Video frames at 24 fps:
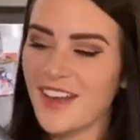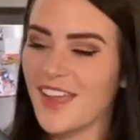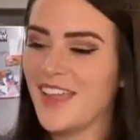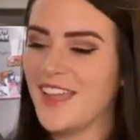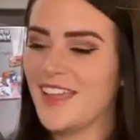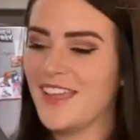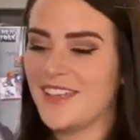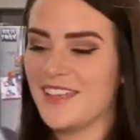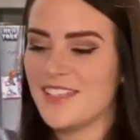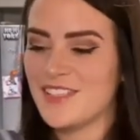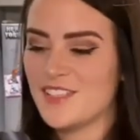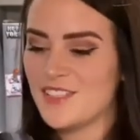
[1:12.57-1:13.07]
and
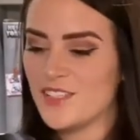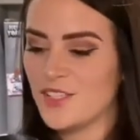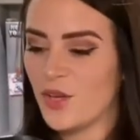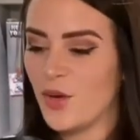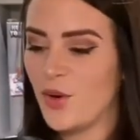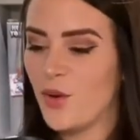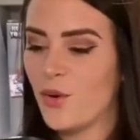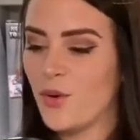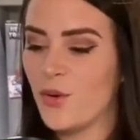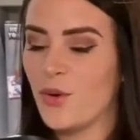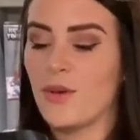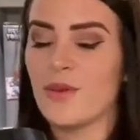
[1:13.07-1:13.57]
it's
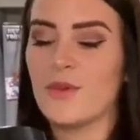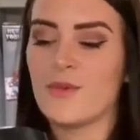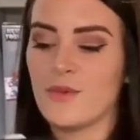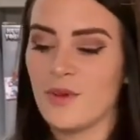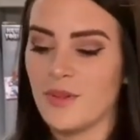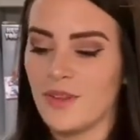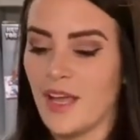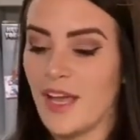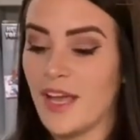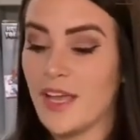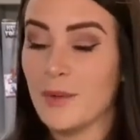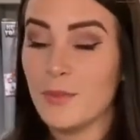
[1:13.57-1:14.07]
so
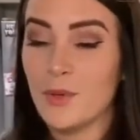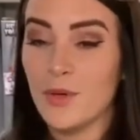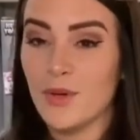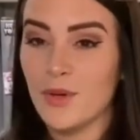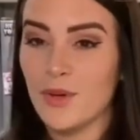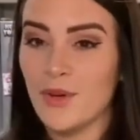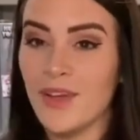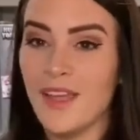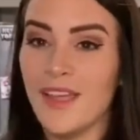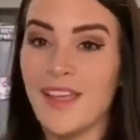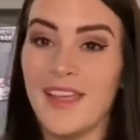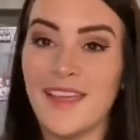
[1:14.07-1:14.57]

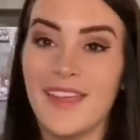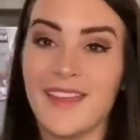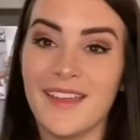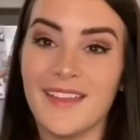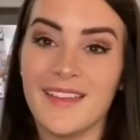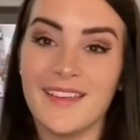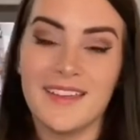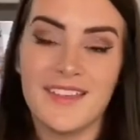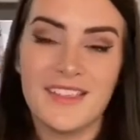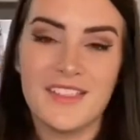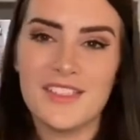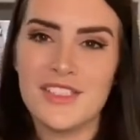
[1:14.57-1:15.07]
reliable and
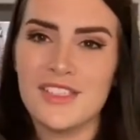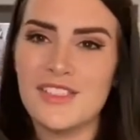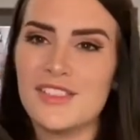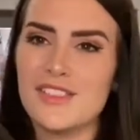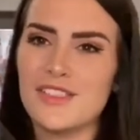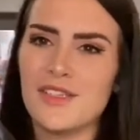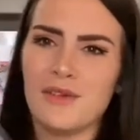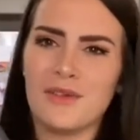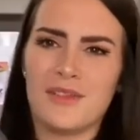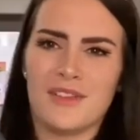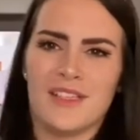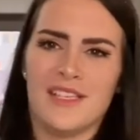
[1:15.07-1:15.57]
it's just
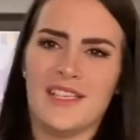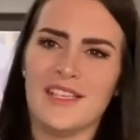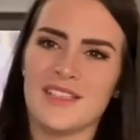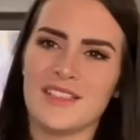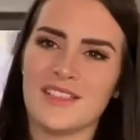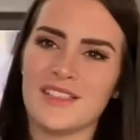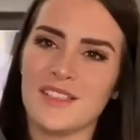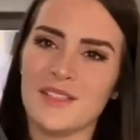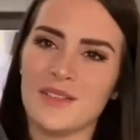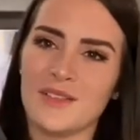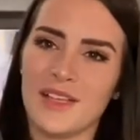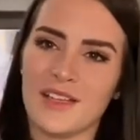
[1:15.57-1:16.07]
so clean
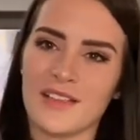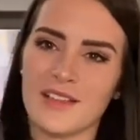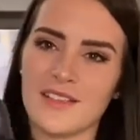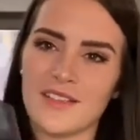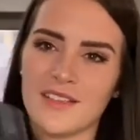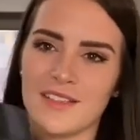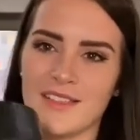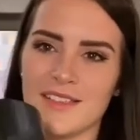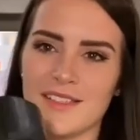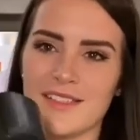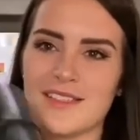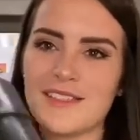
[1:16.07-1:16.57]
too. Like, look at
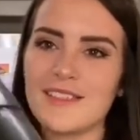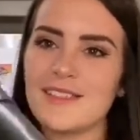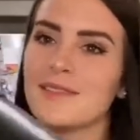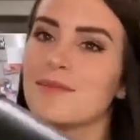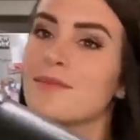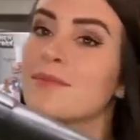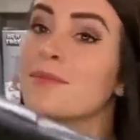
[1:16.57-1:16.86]
this.